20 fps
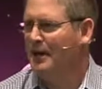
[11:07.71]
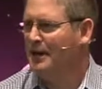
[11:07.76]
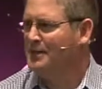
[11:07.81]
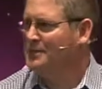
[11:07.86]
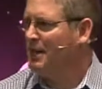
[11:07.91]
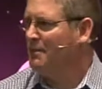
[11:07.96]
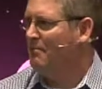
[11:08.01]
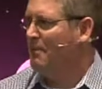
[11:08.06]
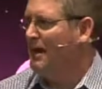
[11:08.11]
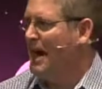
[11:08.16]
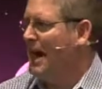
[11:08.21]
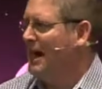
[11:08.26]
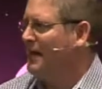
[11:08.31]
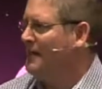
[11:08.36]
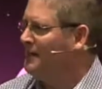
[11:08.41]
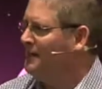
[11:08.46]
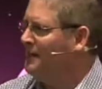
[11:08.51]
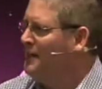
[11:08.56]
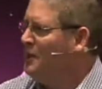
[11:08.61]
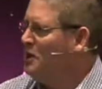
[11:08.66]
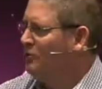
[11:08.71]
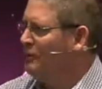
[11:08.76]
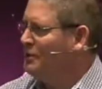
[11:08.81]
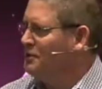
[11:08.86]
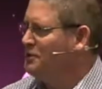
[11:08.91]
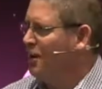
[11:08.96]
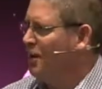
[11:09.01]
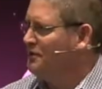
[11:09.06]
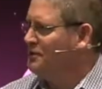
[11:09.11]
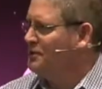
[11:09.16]
I sat back and we
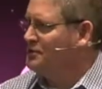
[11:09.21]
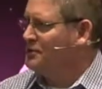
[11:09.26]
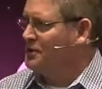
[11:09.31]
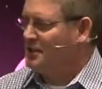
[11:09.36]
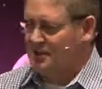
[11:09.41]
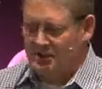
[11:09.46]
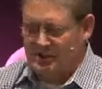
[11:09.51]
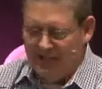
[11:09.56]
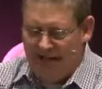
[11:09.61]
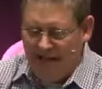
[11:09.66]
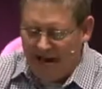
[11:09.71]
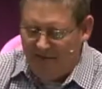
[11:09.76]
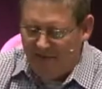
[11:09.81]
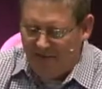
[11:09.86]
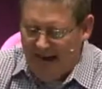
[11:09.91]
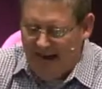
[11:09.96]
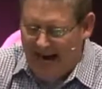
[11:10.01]
talked as a staff